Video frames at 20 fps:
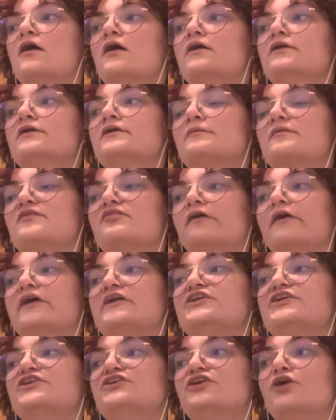To be fair, I
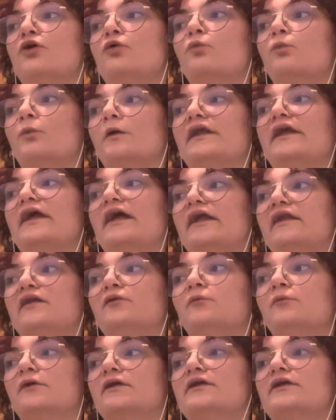don't want anyone